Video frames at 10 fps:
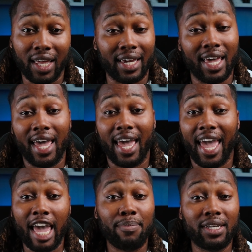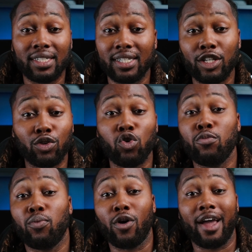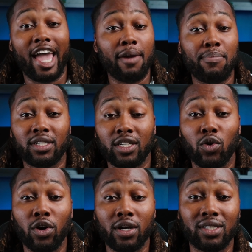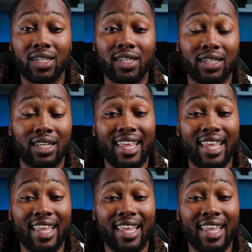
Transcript: Like ABC Group or ABC Organization.